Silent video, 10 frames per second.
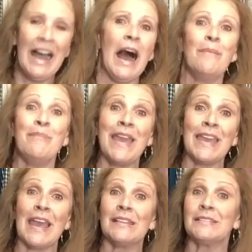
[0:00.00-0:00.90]
I may
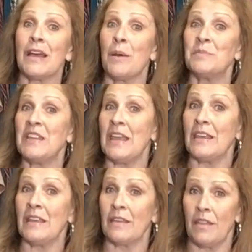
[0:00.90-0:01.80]
end up
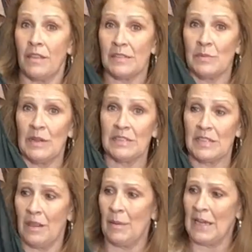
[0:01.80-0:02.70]
taking this one
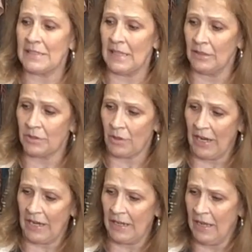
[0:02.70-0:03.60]
to the buy sell
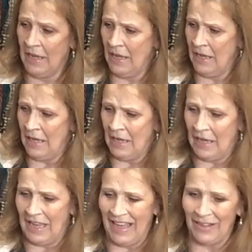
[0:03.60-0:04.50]
trade
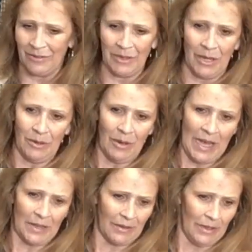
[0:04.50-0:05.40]
I don't know.
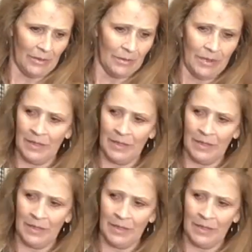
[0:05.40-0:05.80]
I don't know.